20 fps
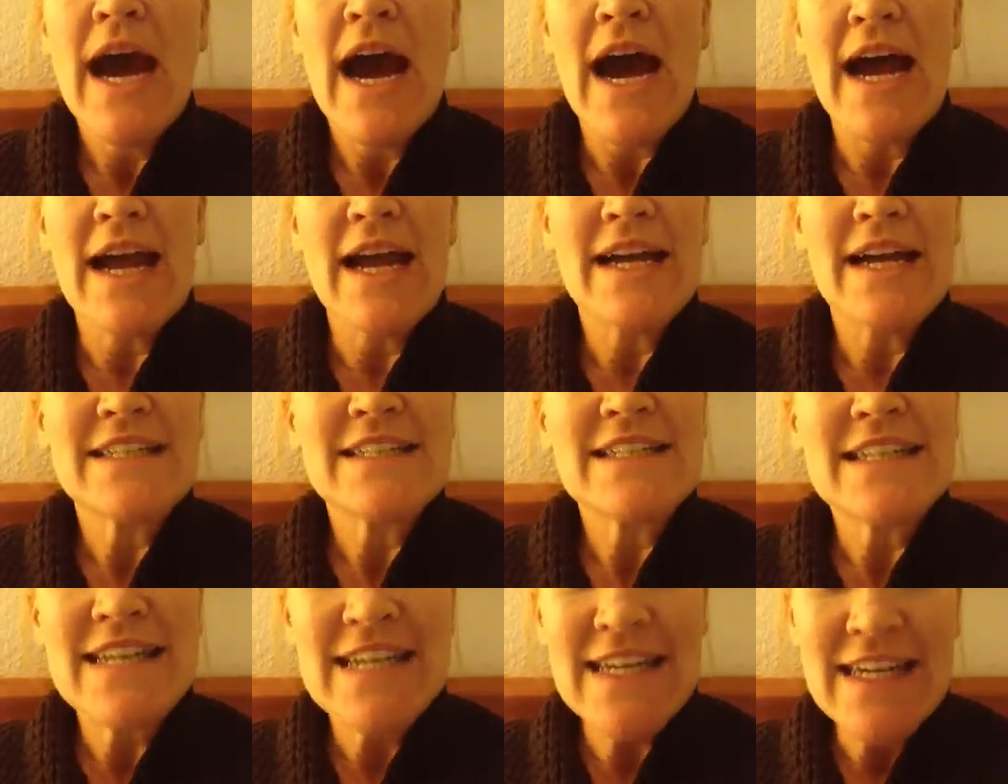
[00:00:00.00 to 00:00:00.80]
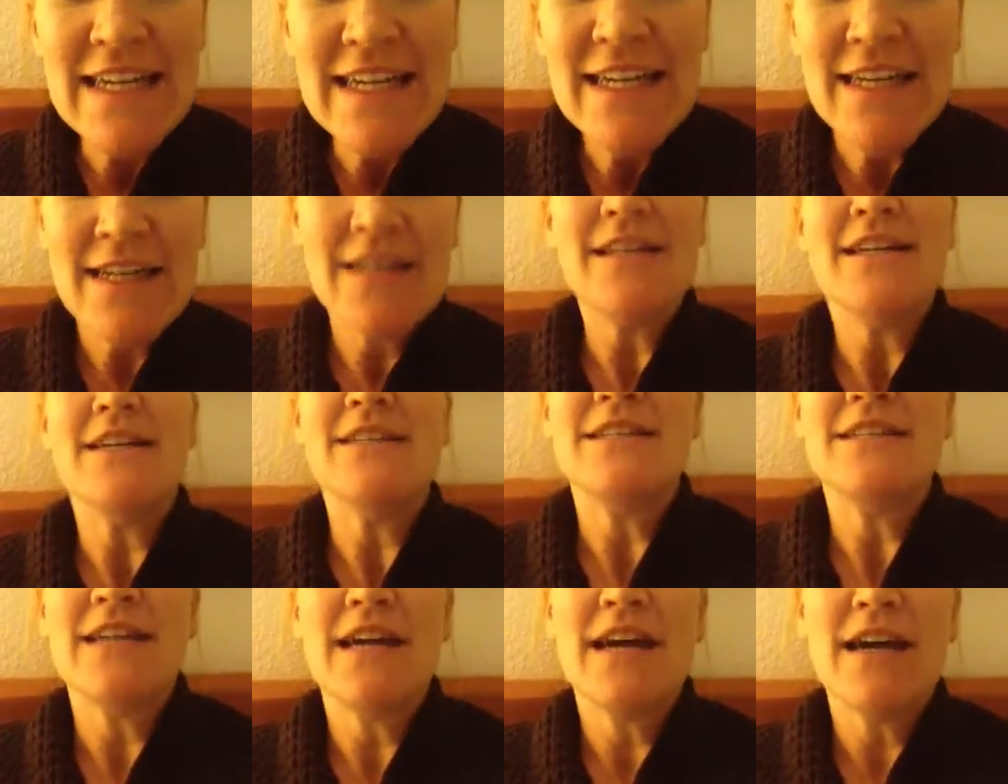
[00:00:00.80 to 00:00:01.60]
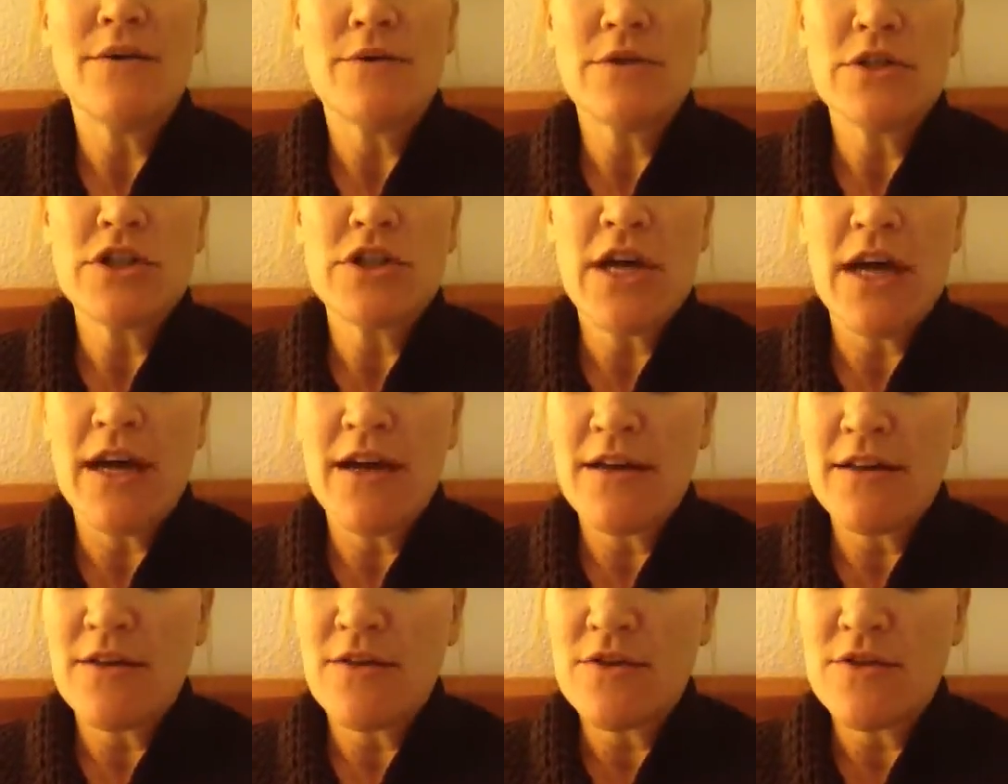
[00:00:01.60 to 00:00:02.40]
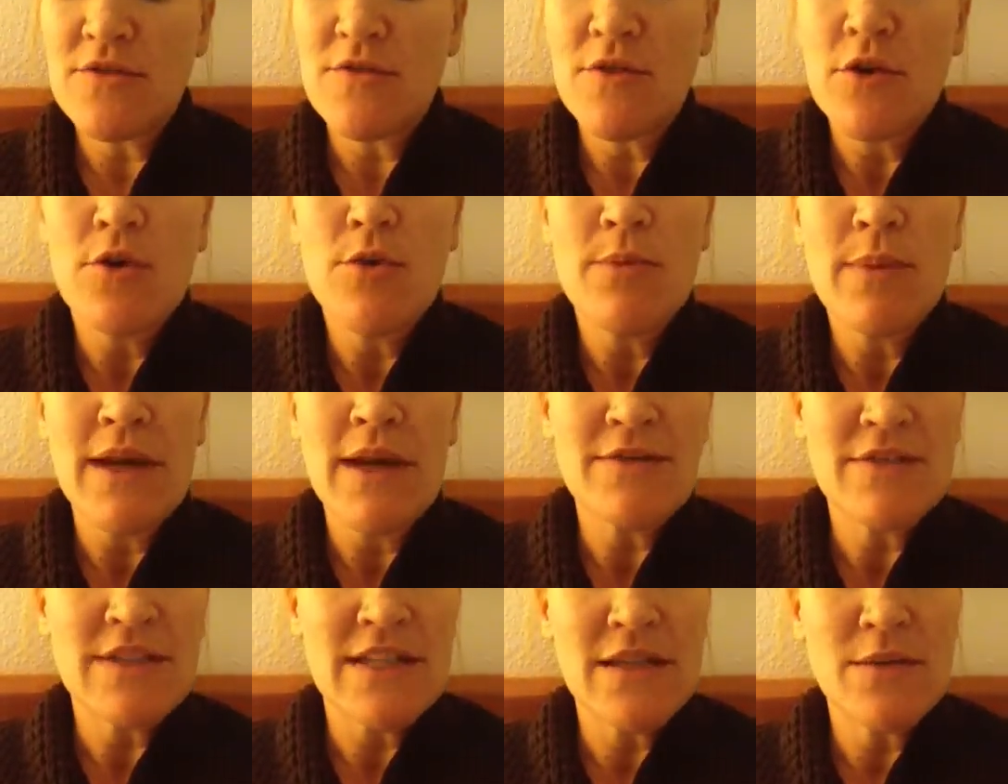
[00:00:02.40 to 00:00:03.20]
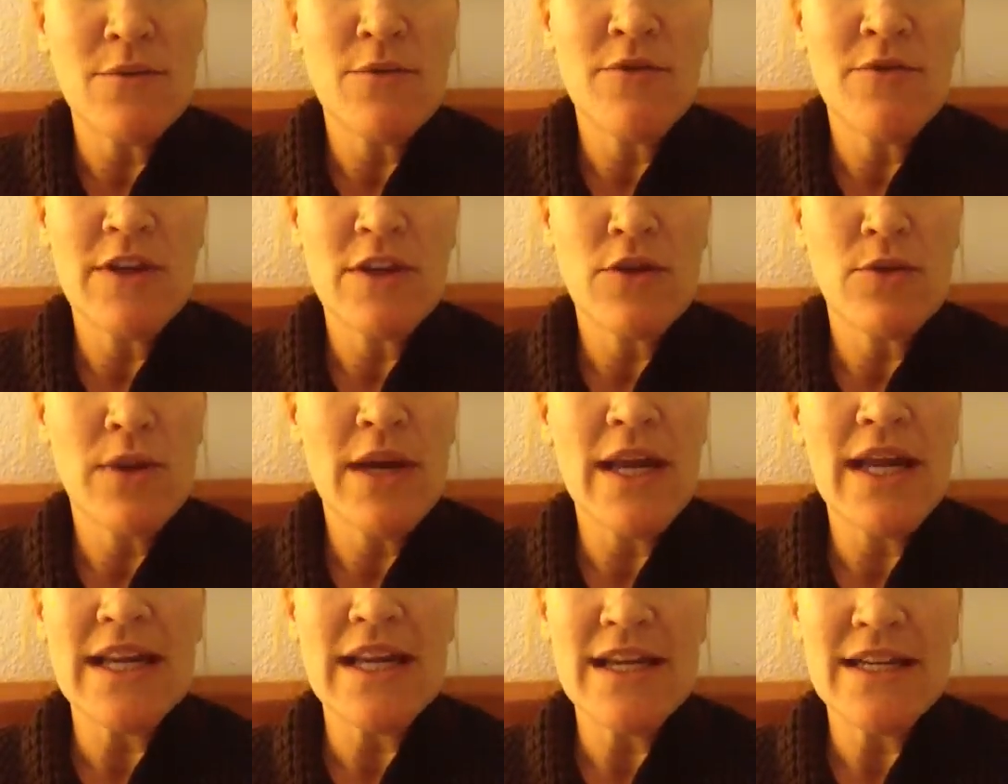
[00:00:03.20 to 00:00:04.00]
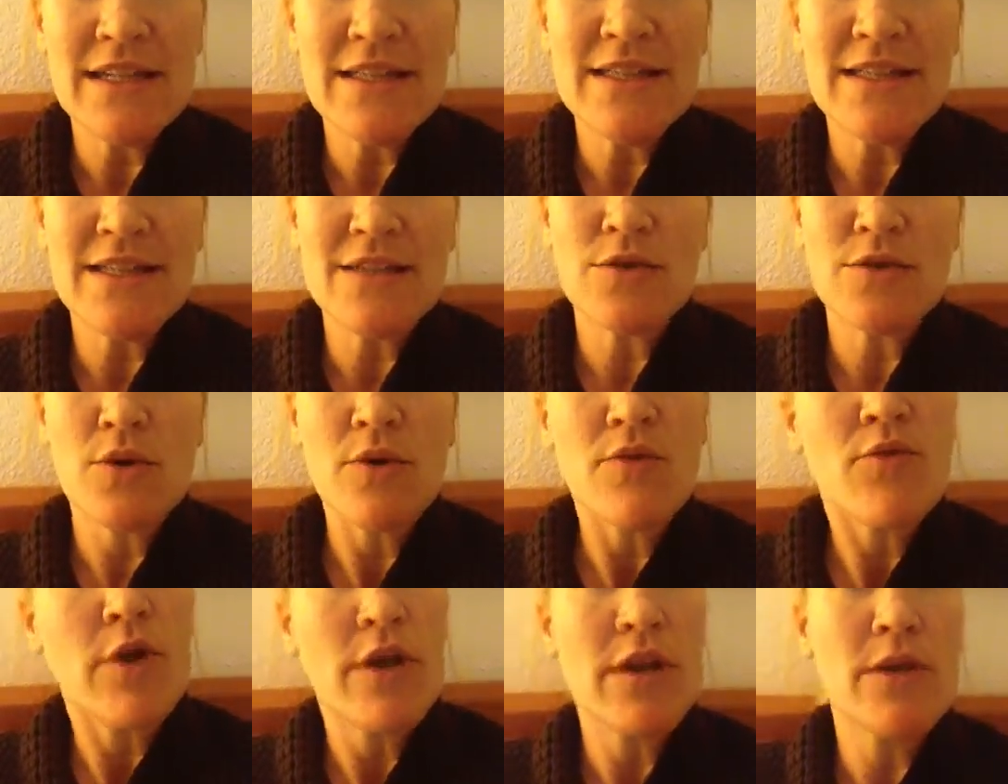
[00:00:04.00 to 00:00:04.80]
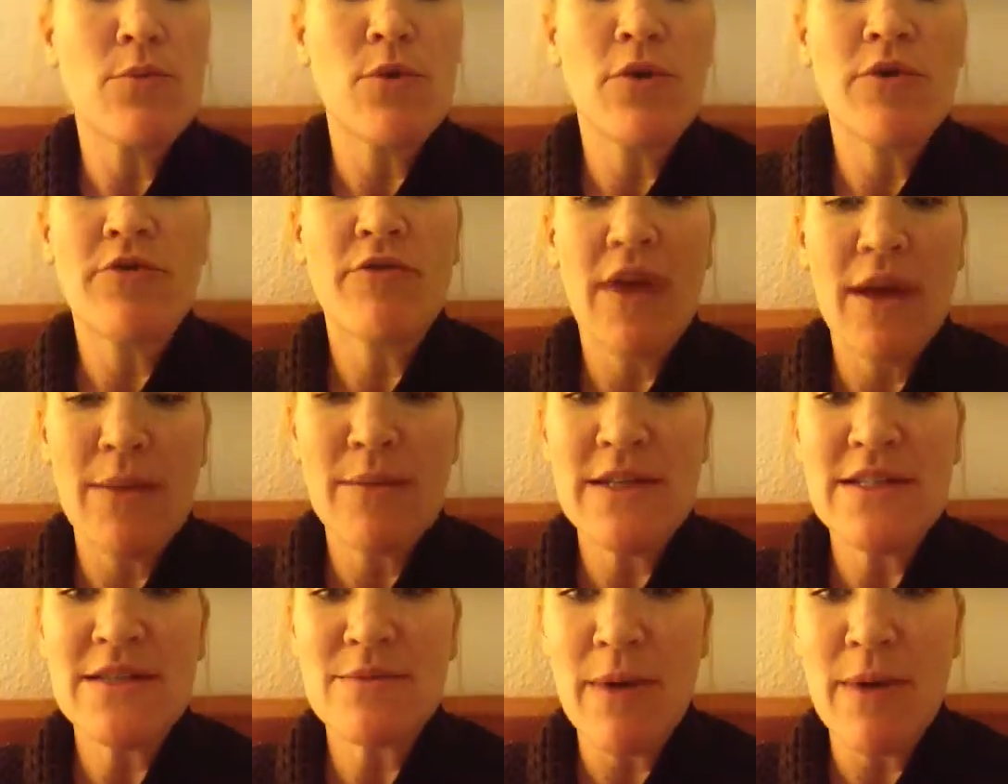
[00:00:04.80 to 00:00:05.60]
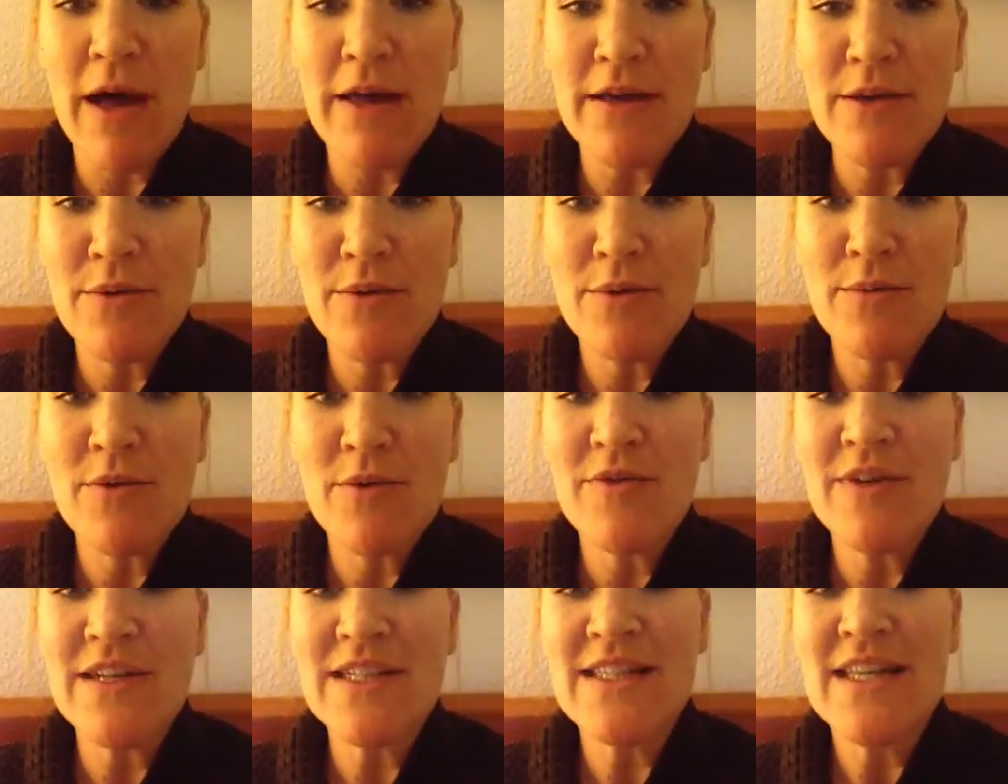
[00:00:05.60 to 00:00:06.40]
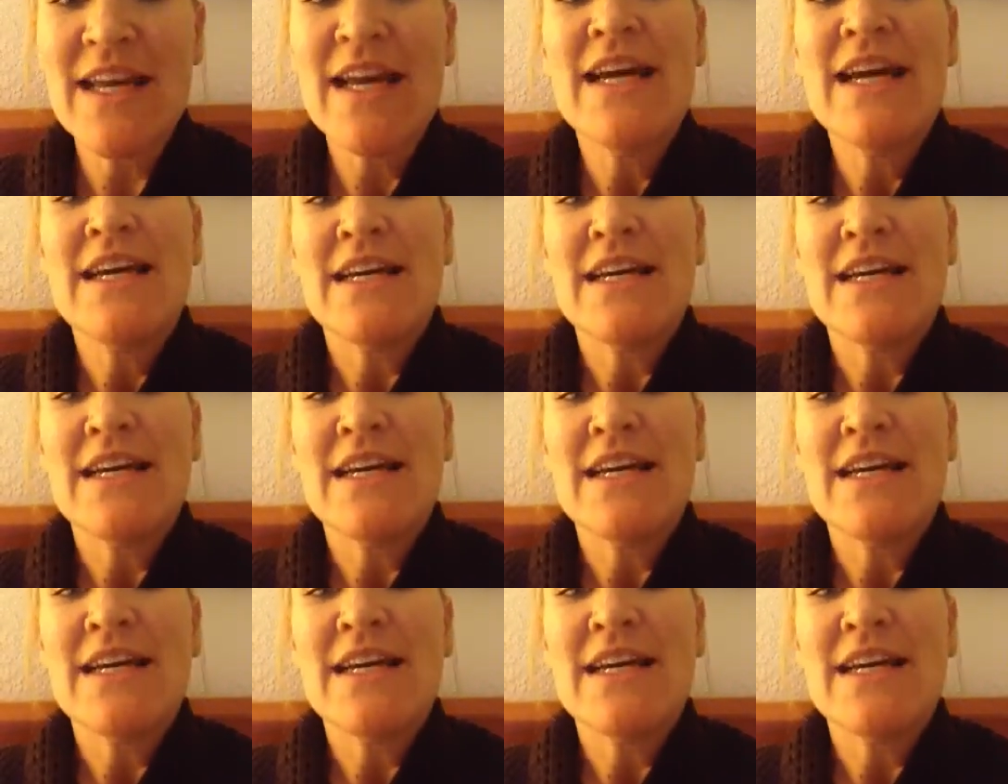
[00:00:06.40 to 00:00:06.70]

IIT in India, which uh, those of you who may have seen the movie Three Idiots, it's sort of one of the more famous Bollywood movies,